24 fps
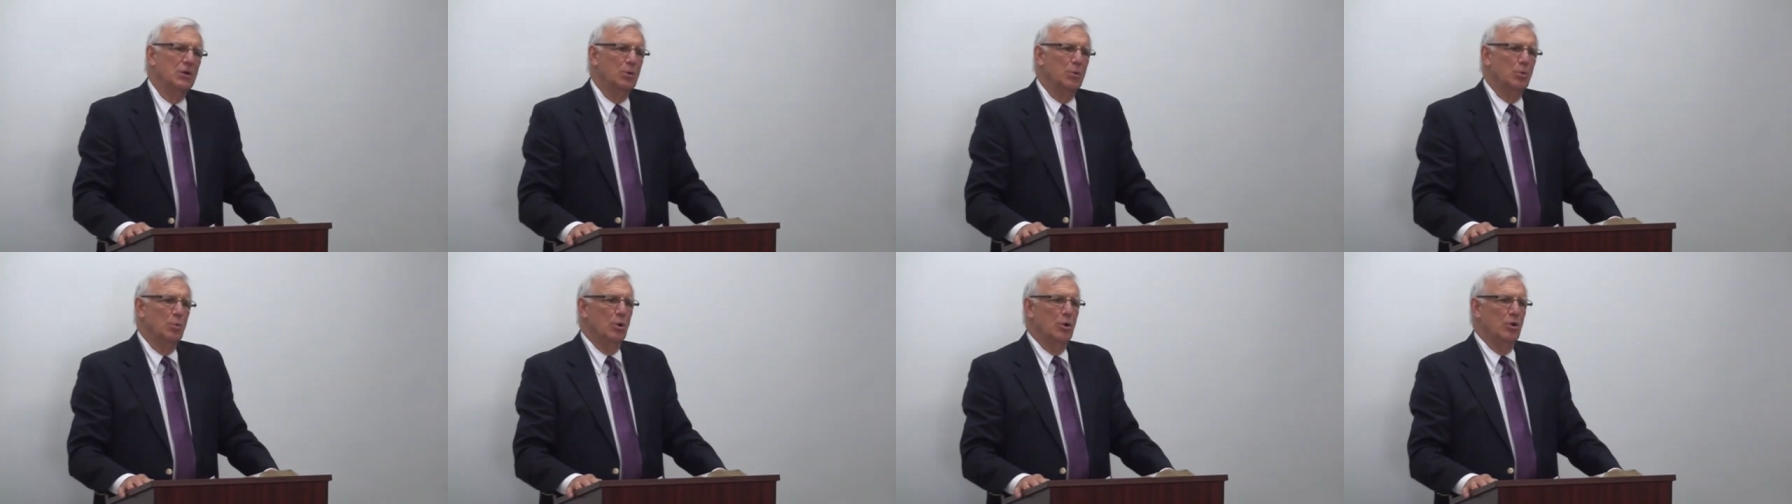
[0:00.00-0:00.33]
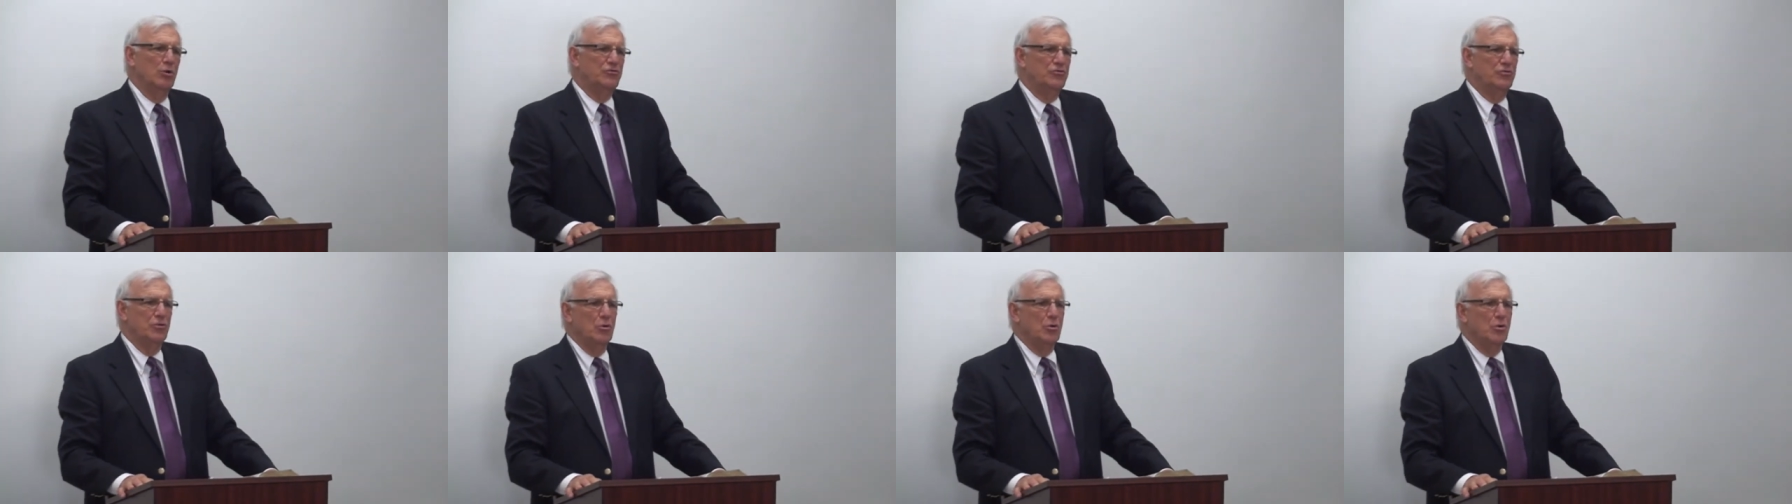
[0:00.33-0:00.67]

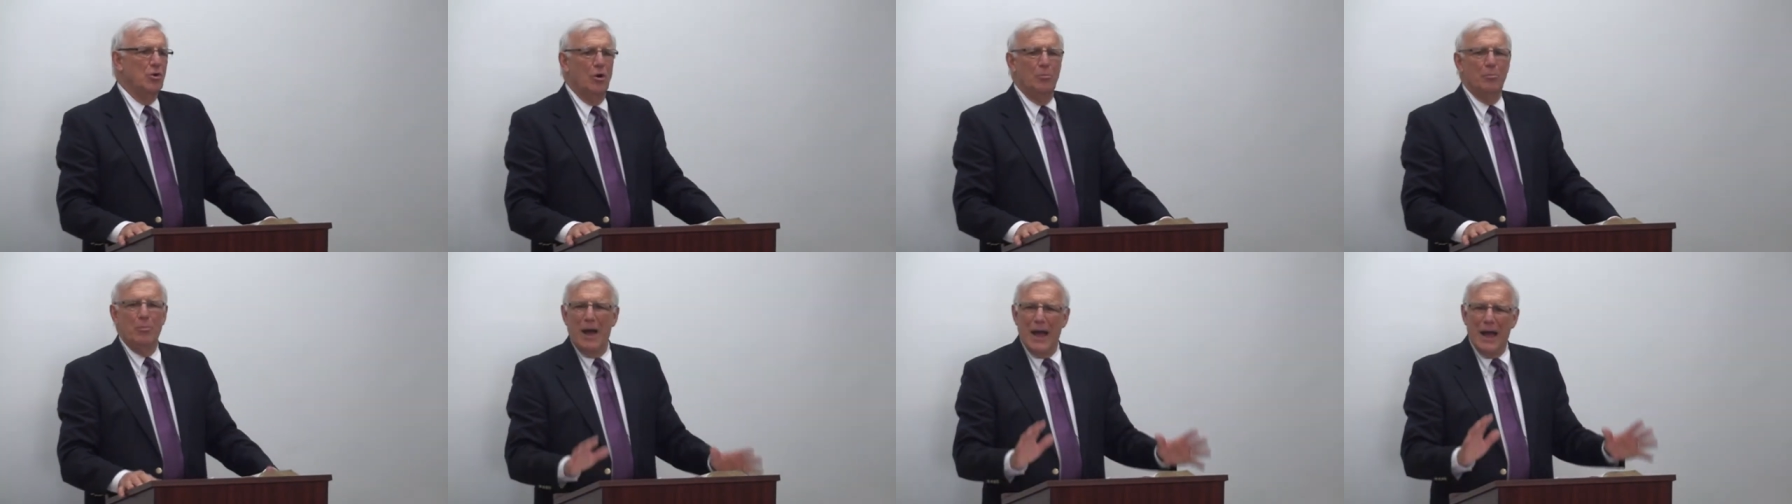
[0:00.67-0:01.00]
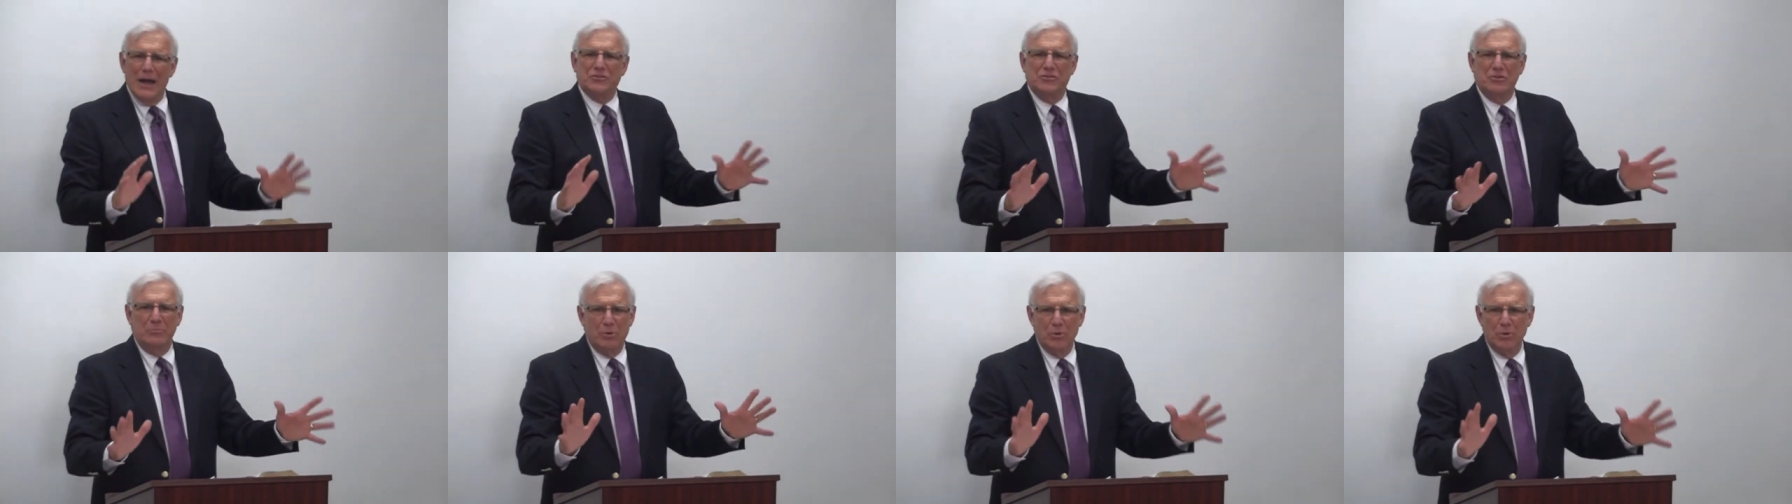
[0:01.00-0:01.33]
would you go
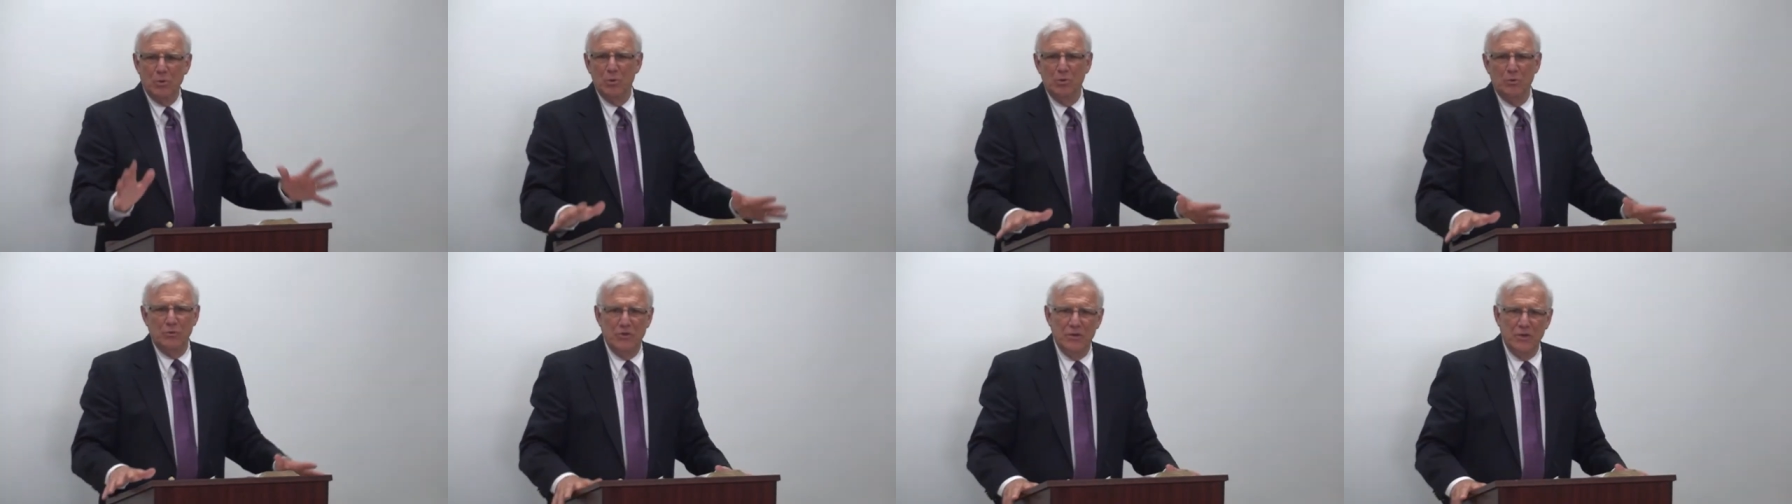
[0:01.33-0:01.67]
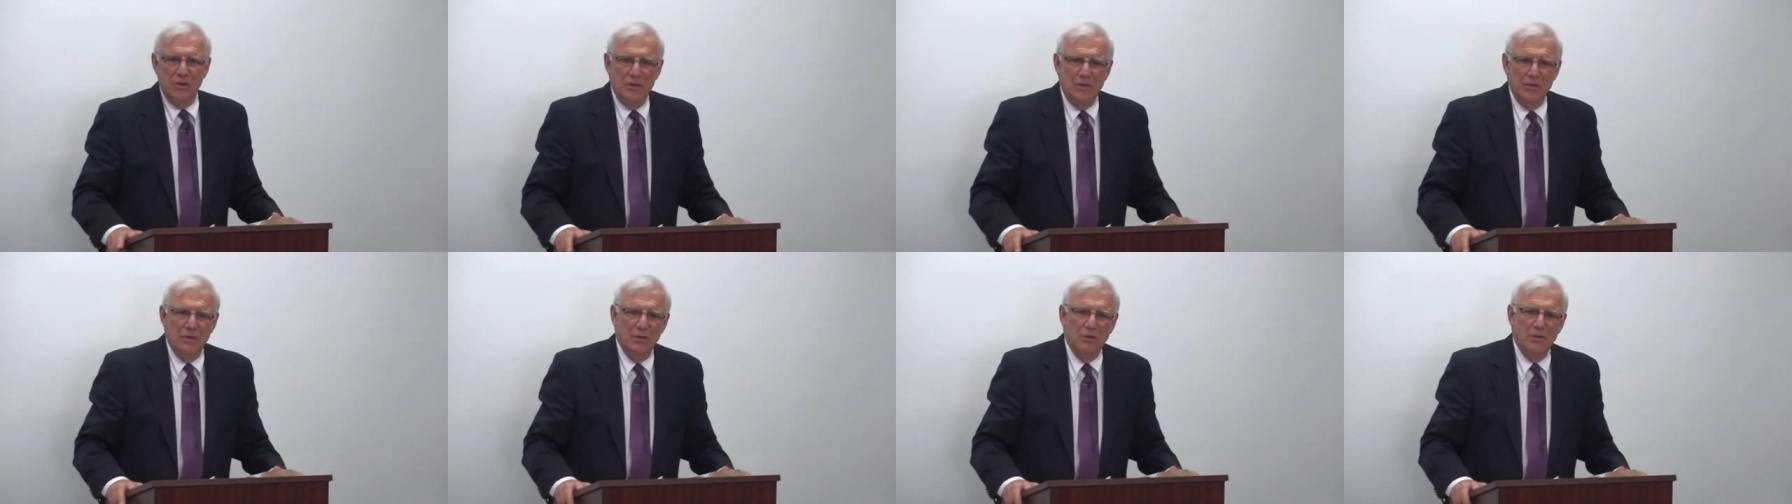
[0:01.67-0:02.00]
back to
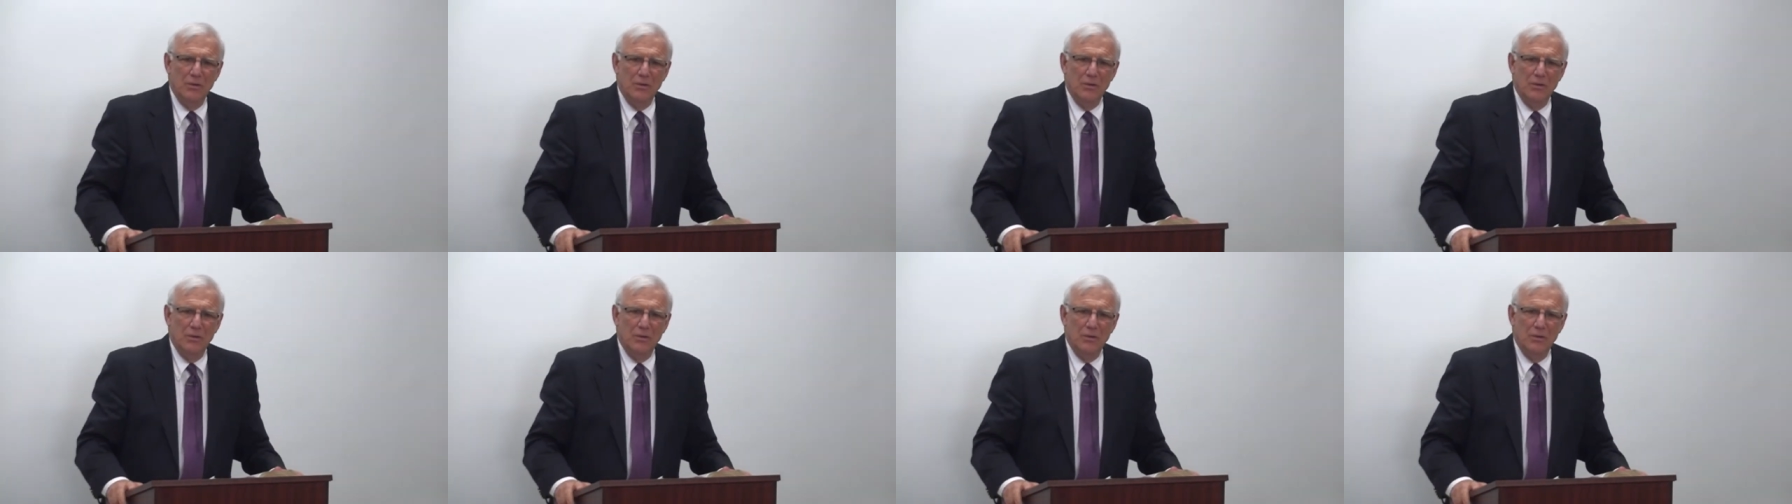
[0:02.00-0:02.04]
Burundi?